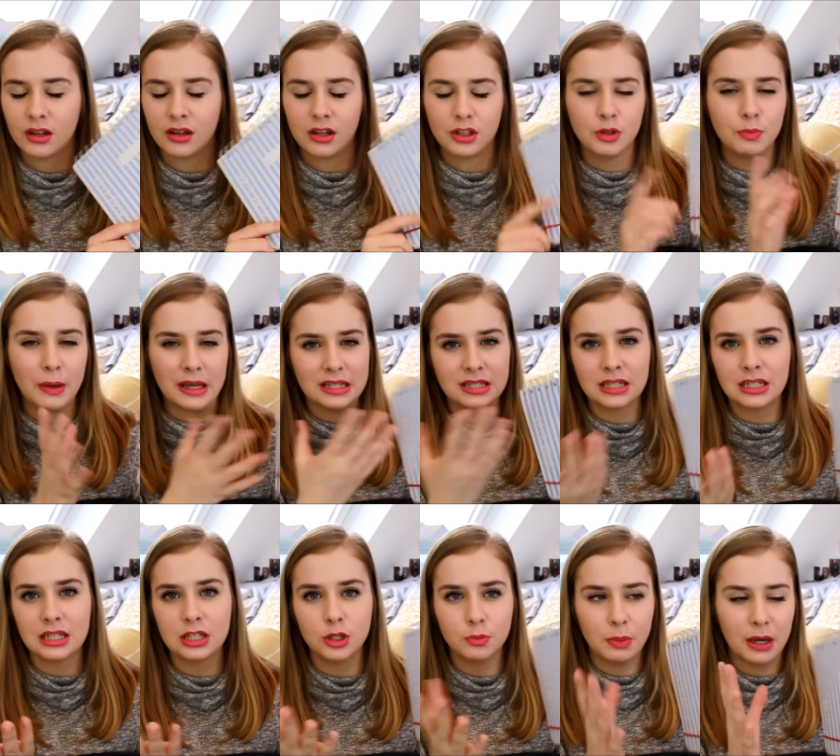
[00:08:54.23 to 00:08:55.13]
you
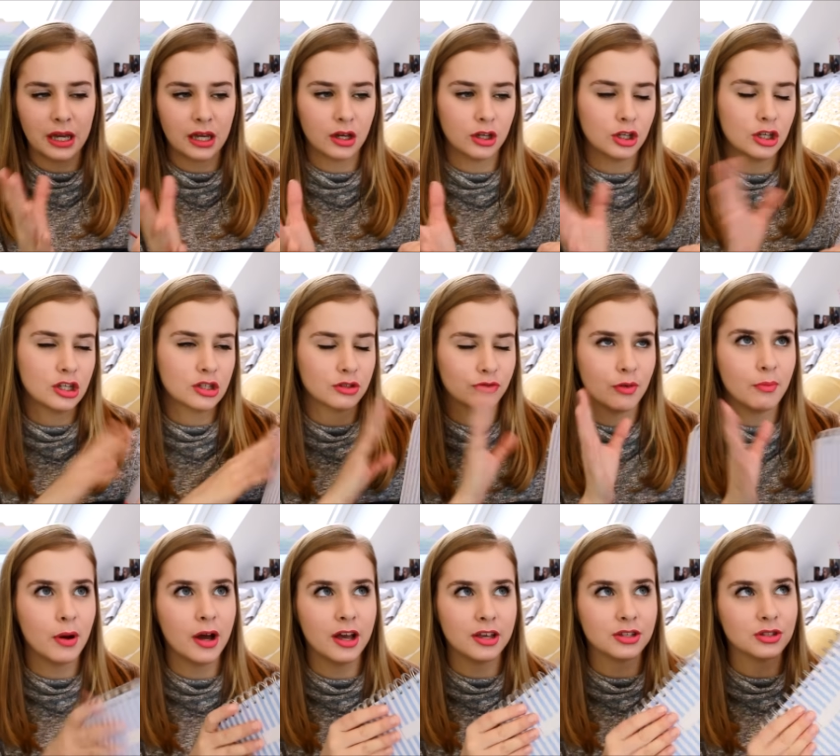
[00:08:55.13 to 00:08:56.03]
basically, you pick it, it's
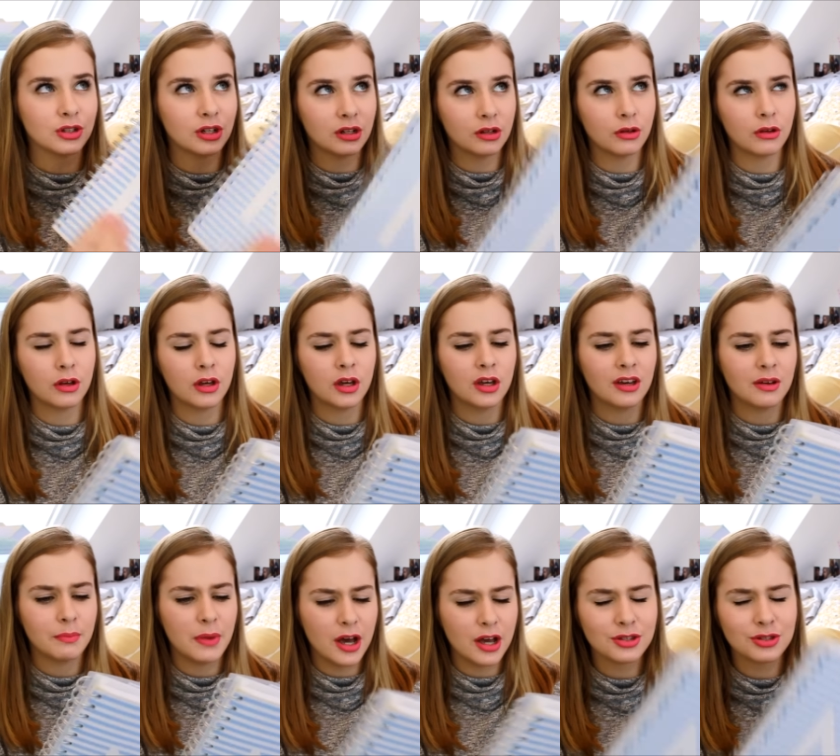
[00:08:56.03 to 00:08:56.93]
from personal,
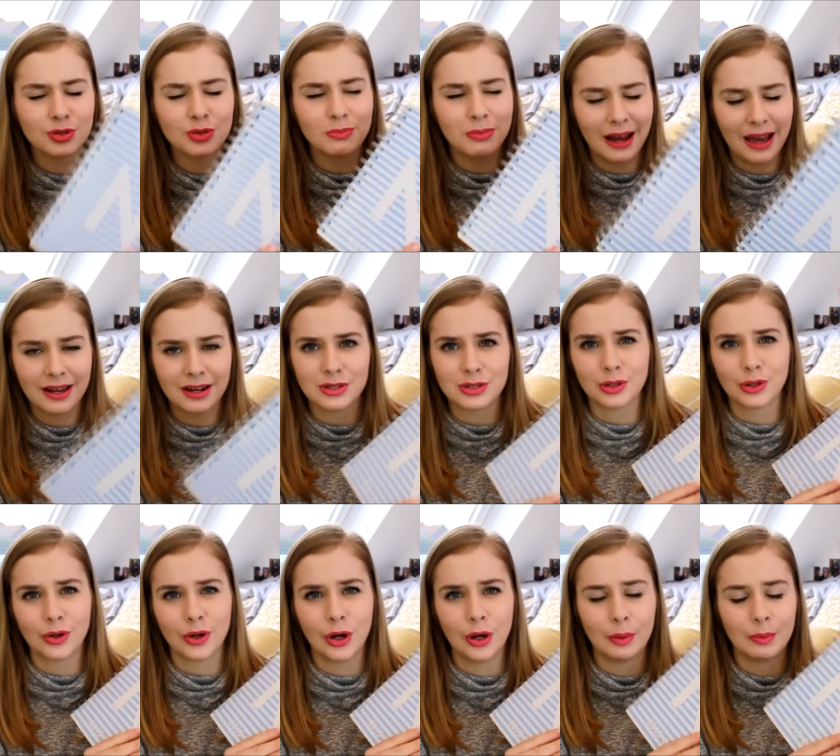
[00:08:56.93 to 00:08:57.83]
personal planners
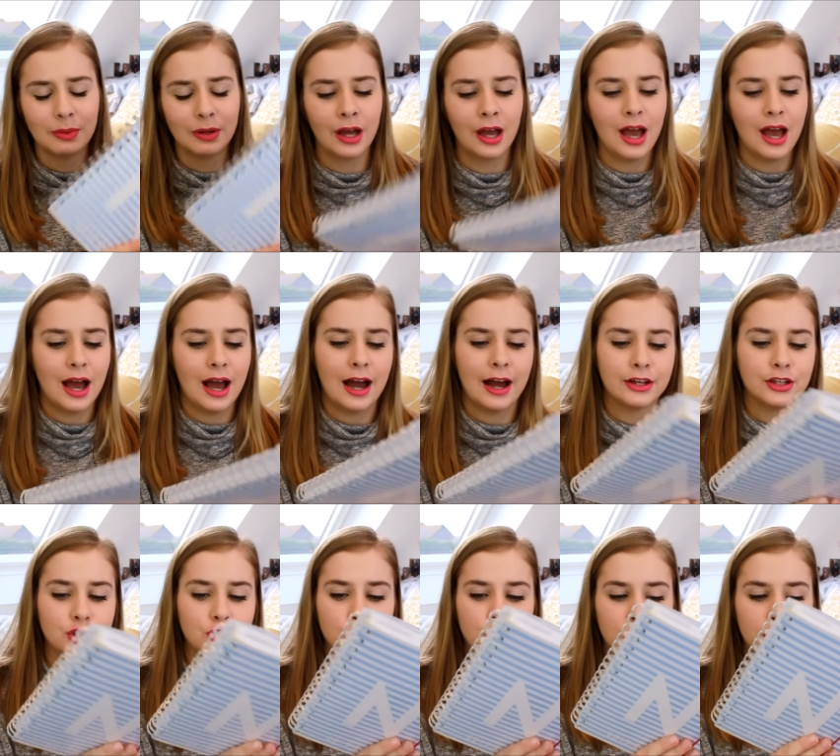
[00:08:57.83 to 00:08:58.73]
dot com,
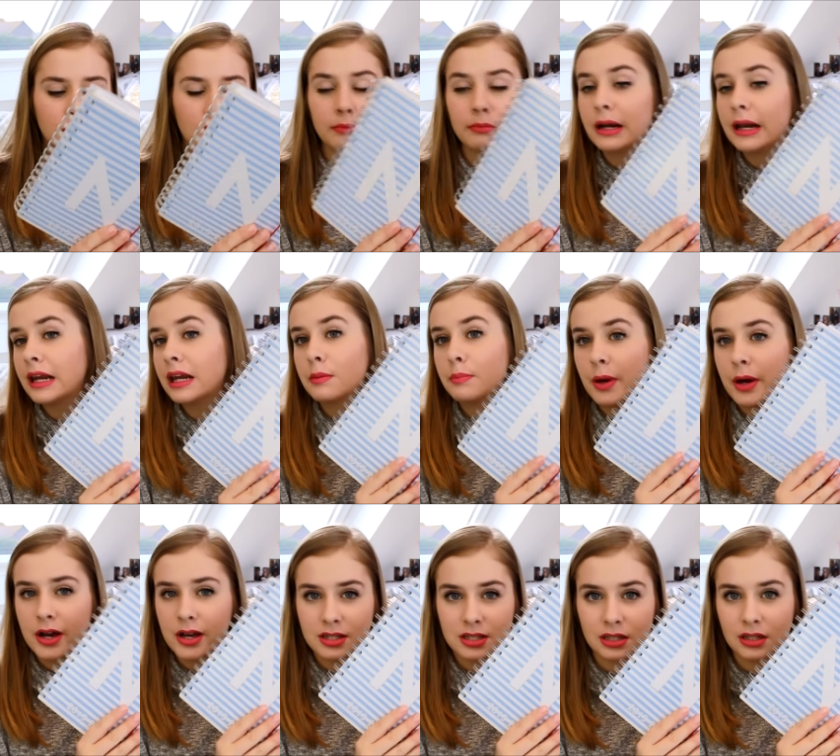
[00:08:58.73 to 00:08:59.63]
and you can completely
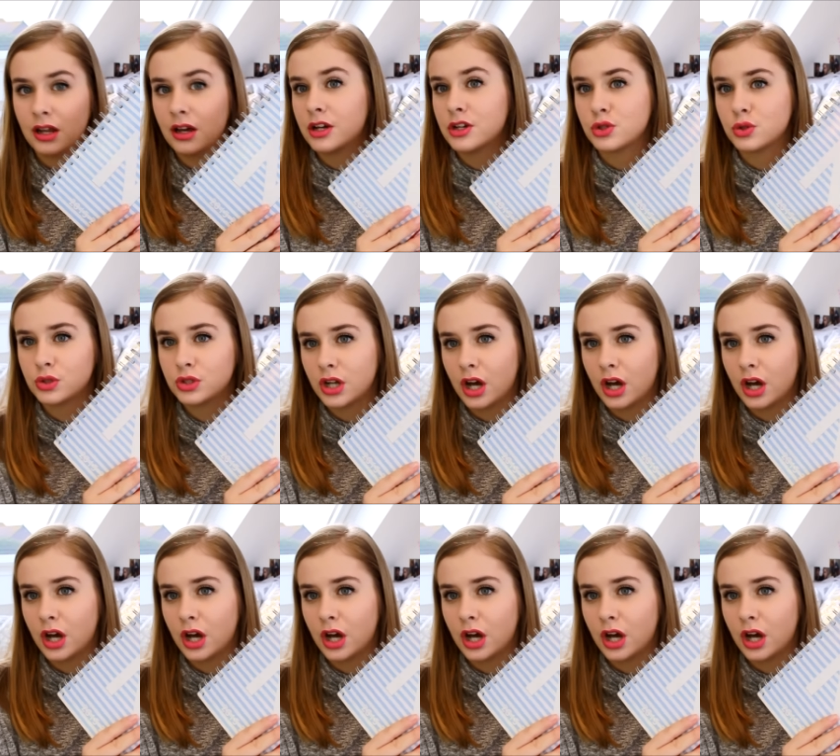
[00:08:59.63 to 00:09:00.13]
personalise your